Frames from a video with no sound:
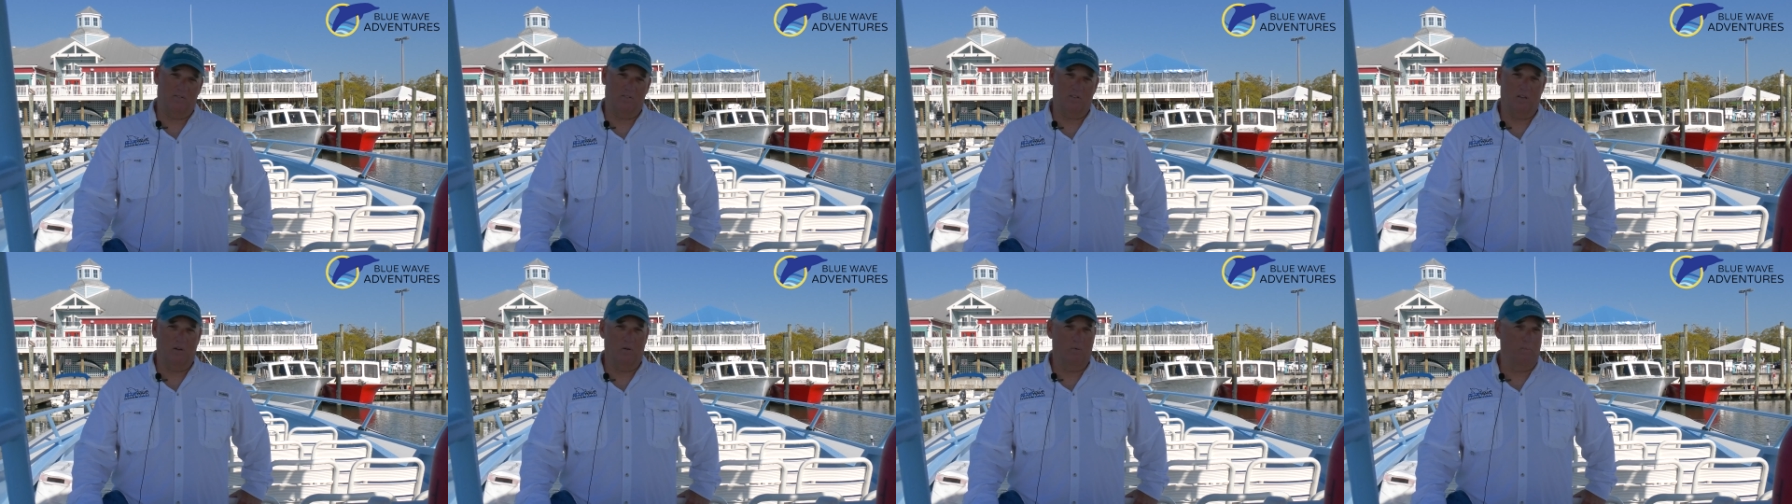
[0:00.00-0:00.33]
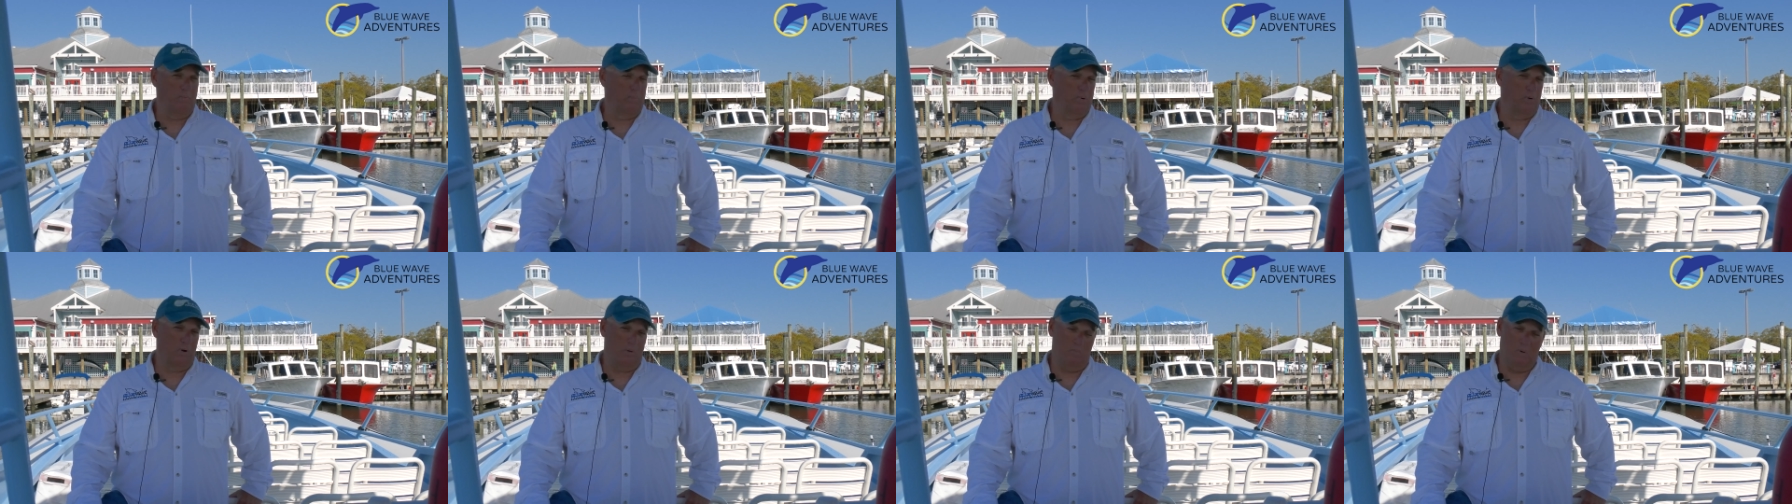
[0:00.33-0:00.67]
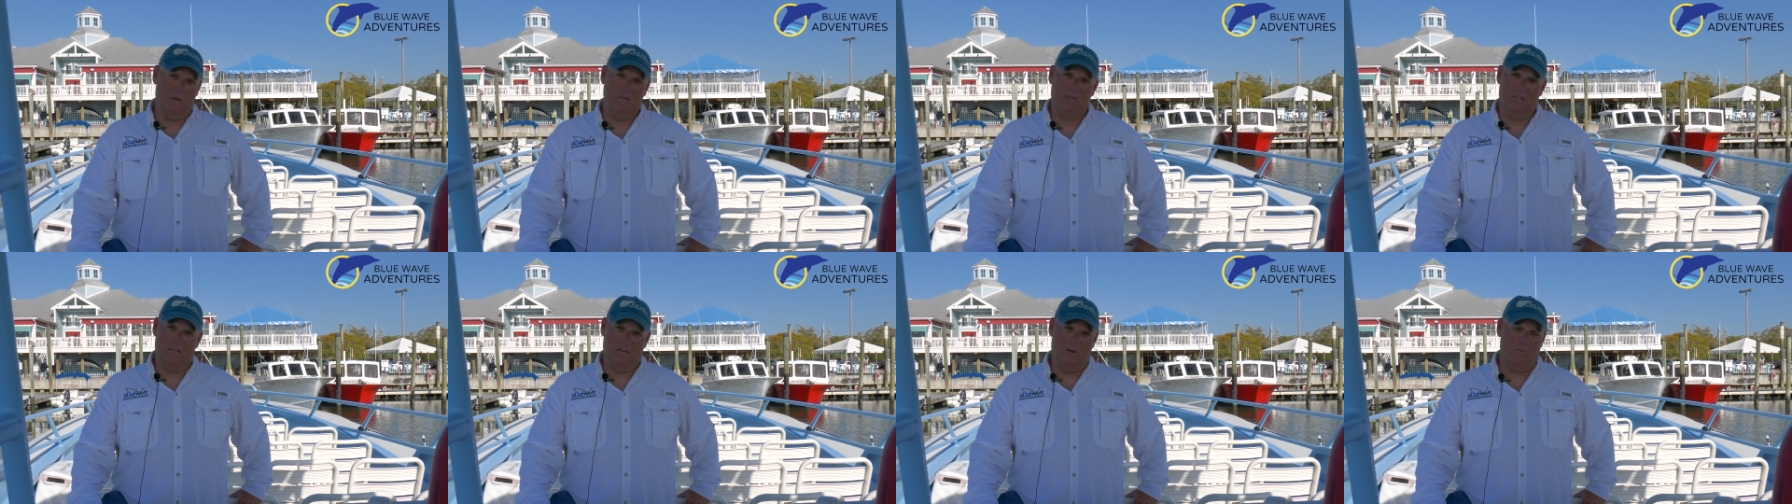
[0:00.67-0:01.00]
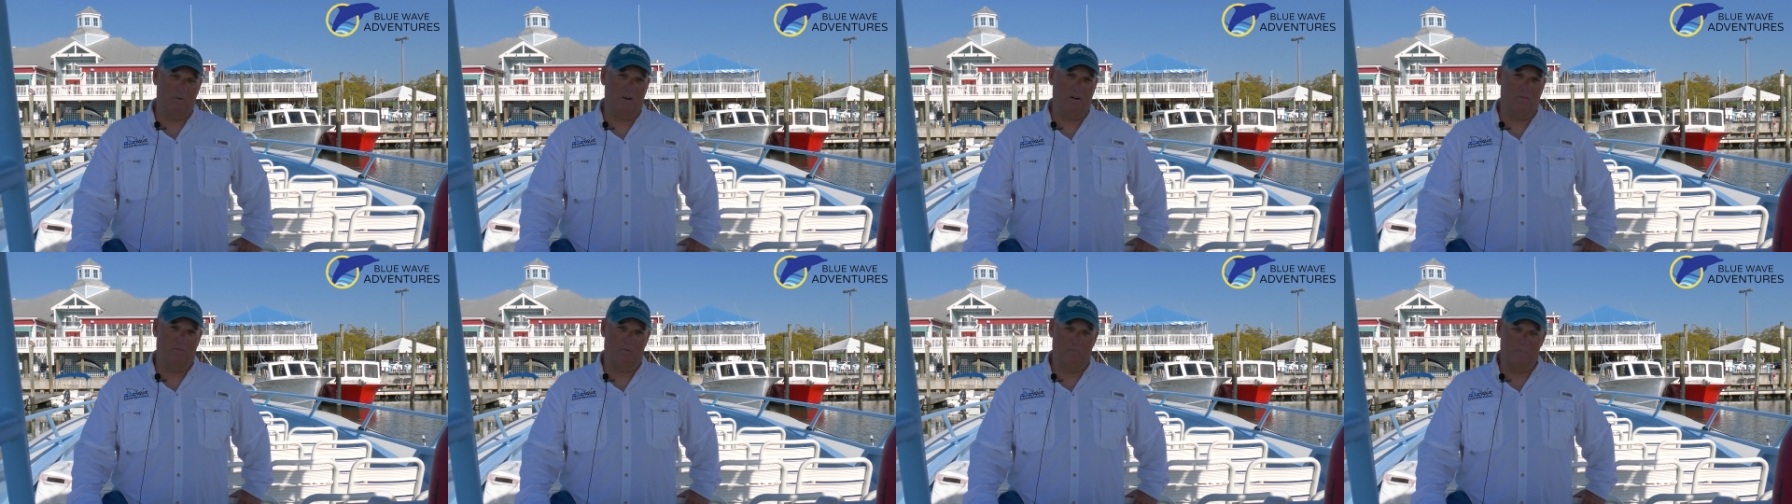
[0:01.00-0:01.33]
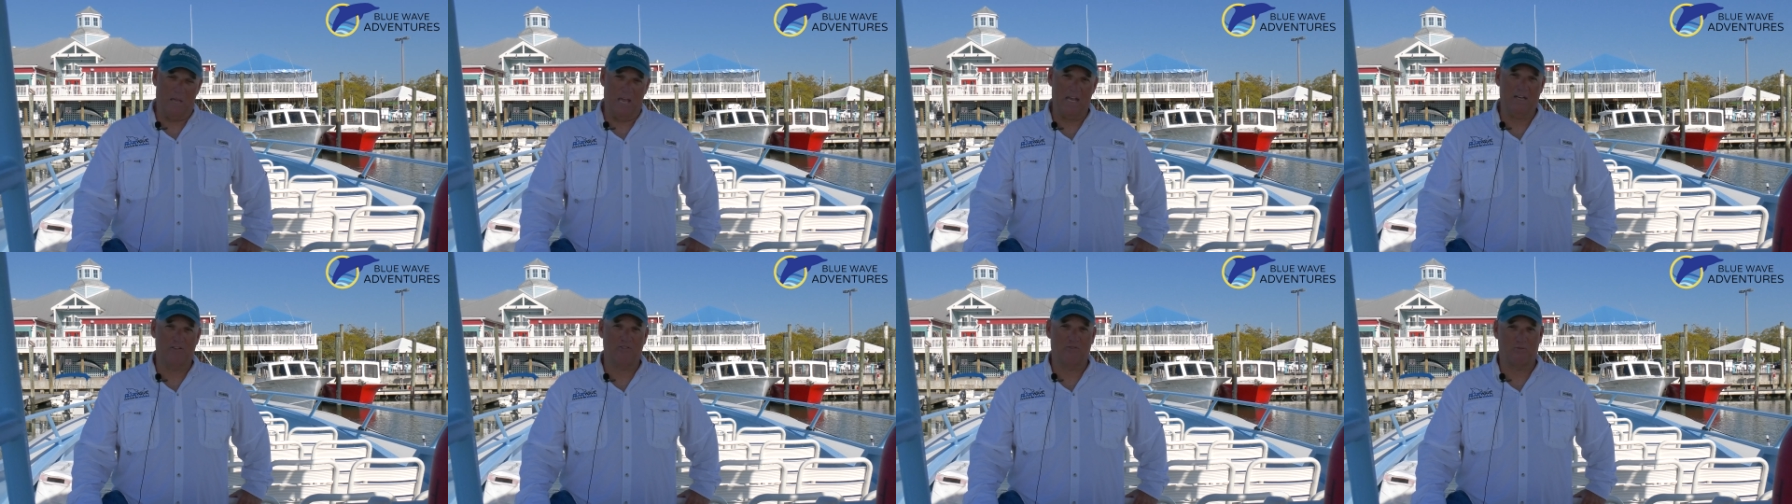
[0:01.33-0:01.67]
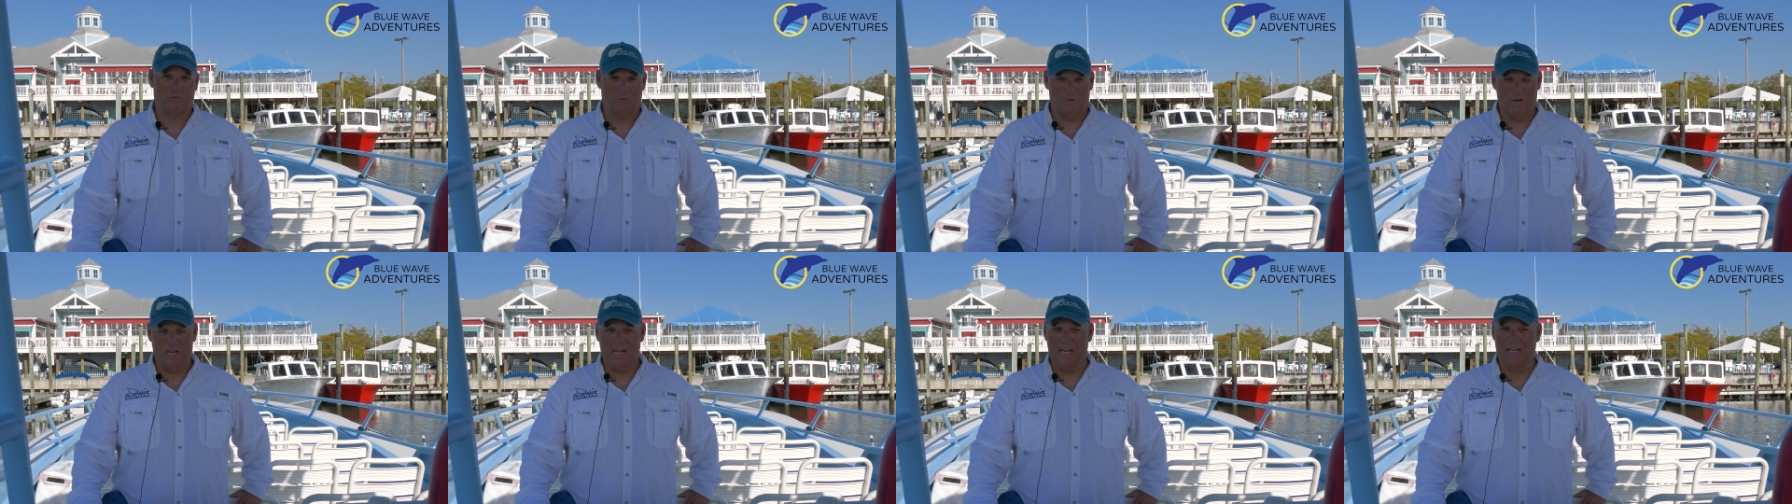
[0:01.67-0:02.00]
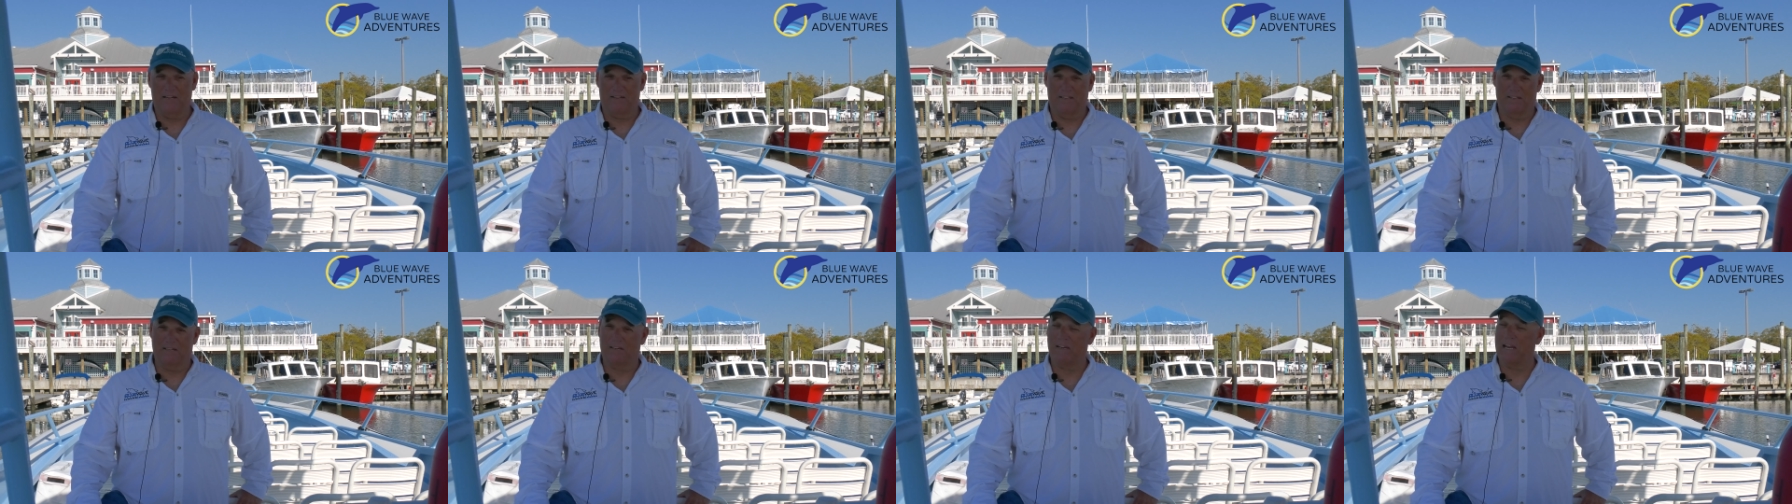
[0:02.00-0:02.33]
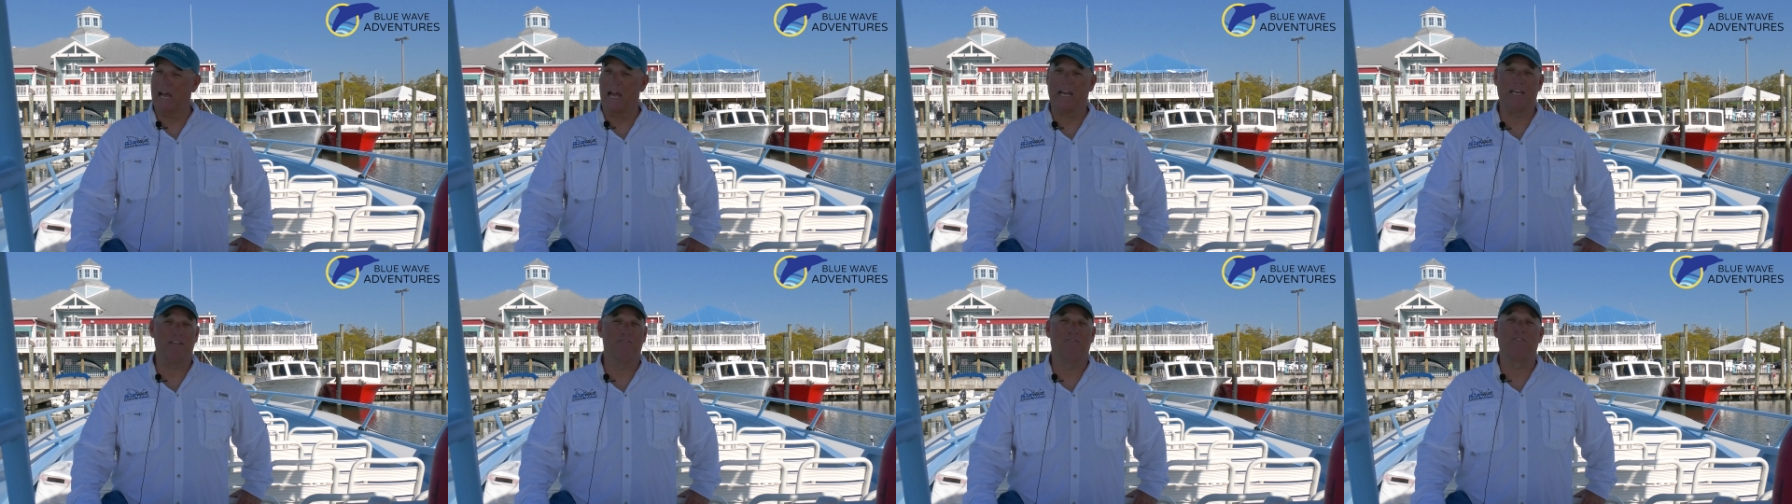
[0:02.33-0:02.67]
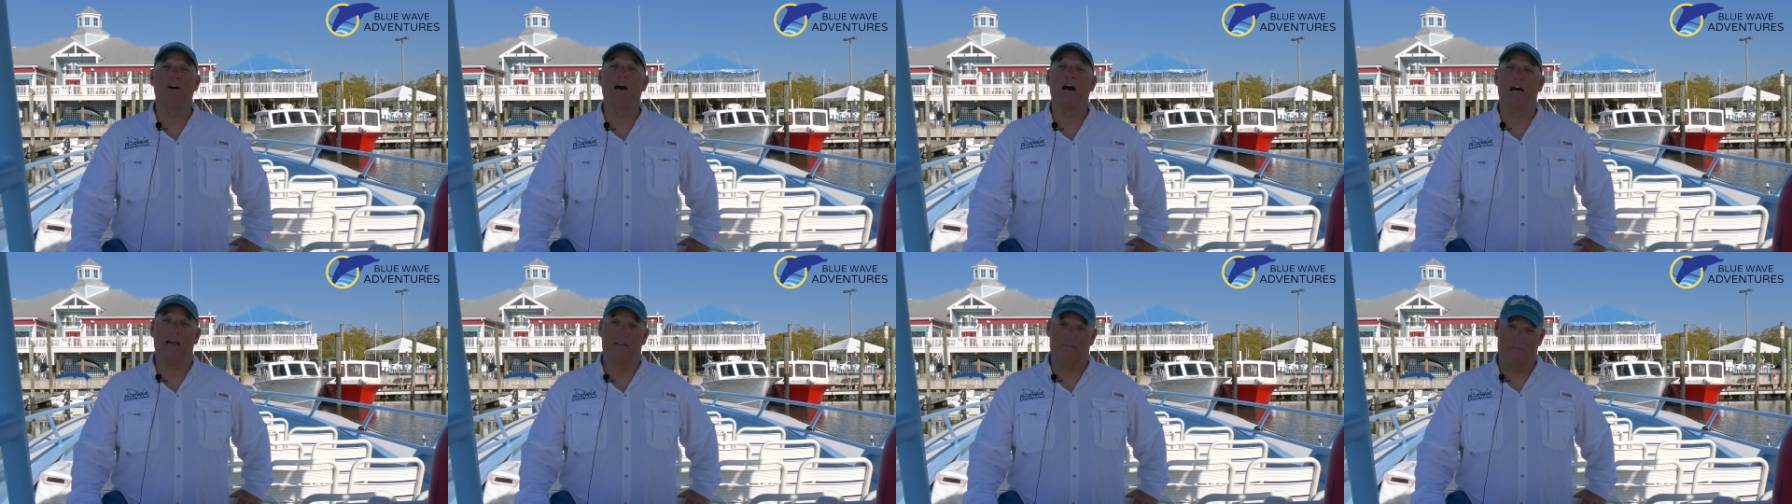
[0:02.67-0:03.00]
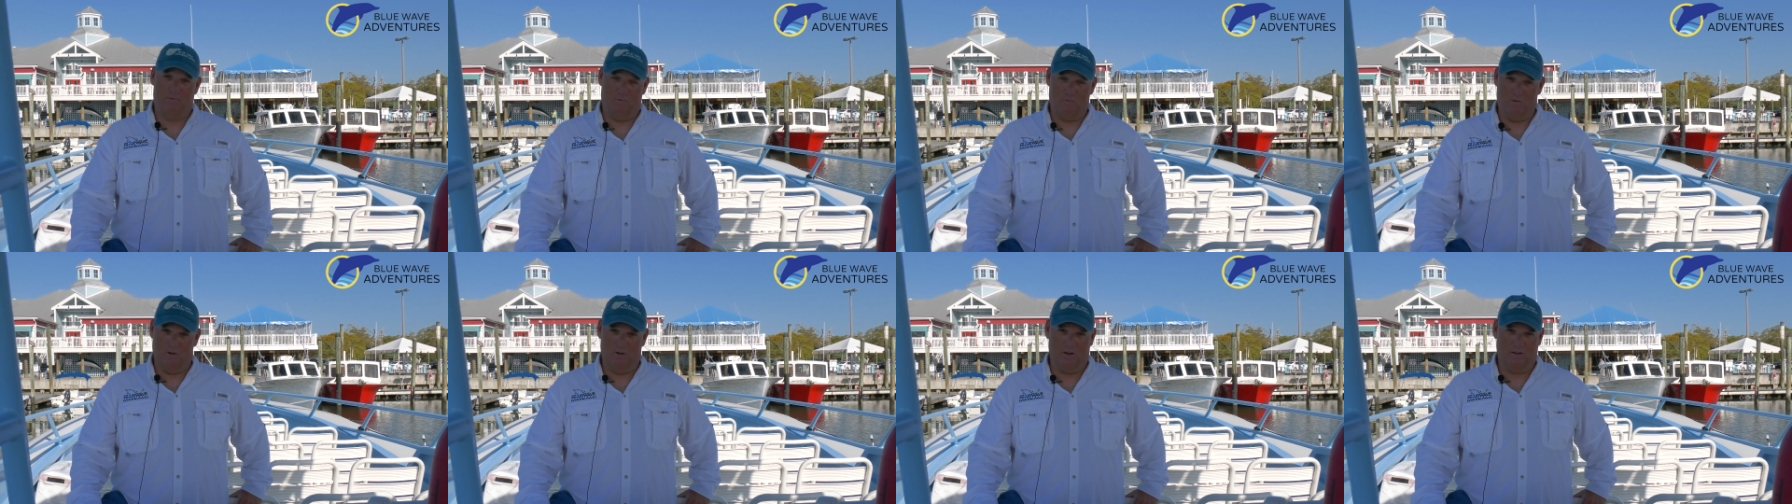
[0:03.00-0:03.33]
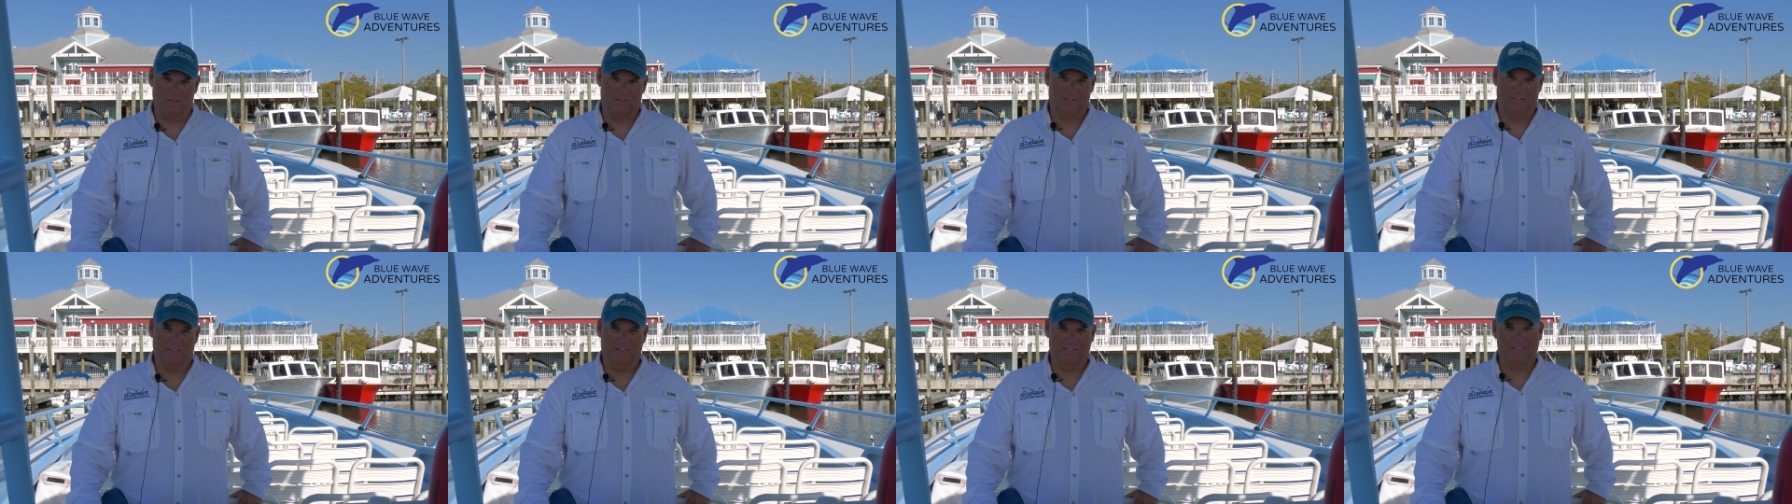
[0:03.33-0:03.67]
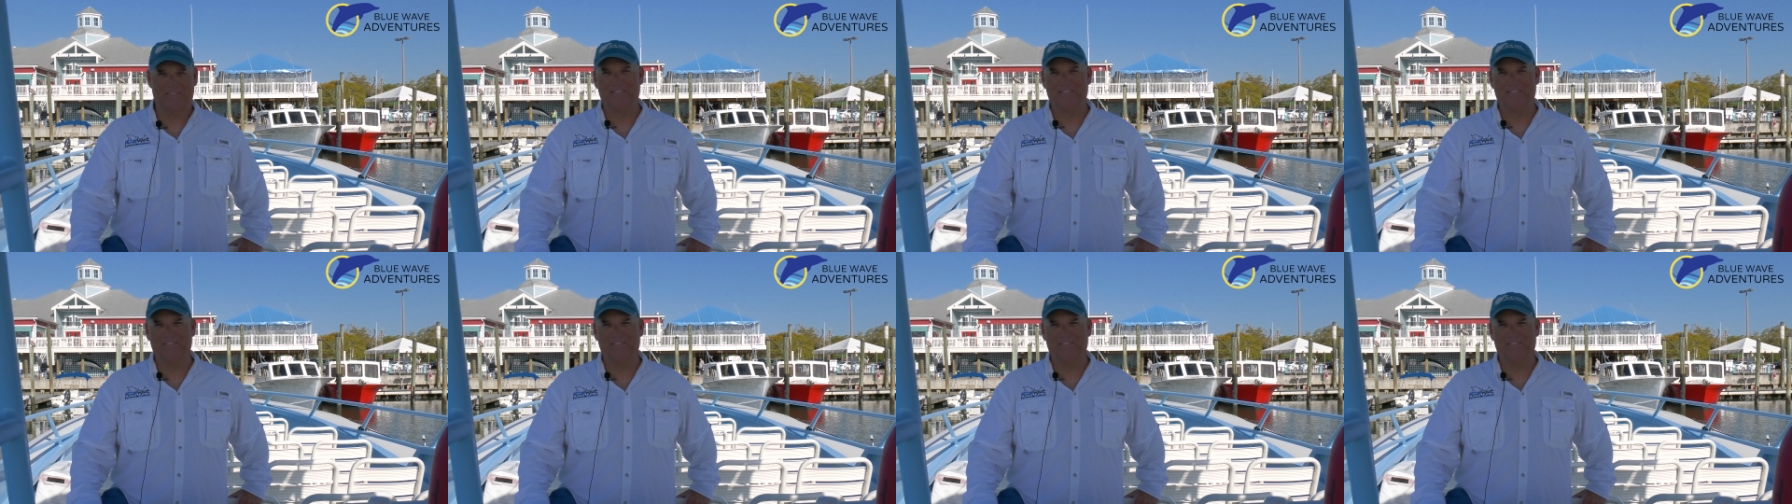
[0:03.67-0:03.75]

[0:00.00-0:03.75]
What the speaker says: So pretty much anywhere from age 3 to 95 works.